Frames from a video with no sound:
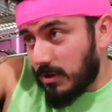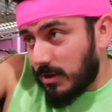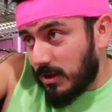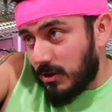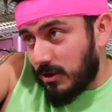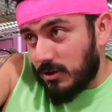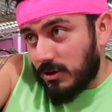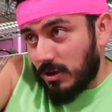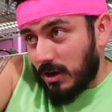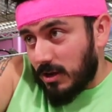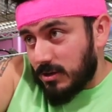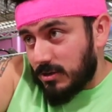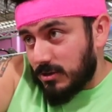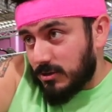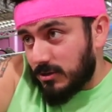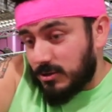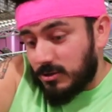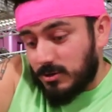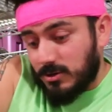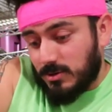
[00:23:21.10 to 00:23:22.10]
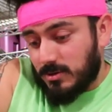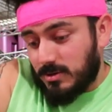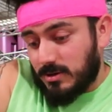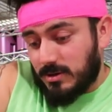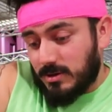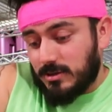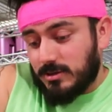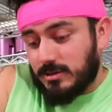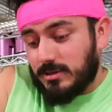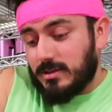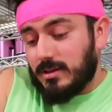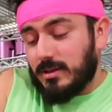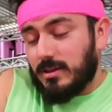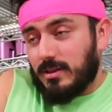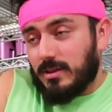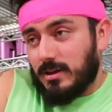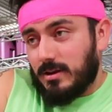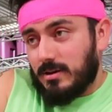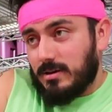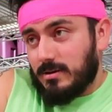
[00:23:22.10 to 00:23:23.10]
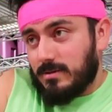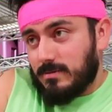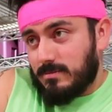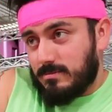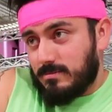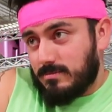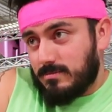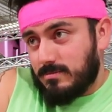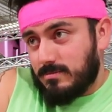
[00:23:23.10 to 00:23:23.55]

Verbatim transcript: and I just show this? You think that'll help?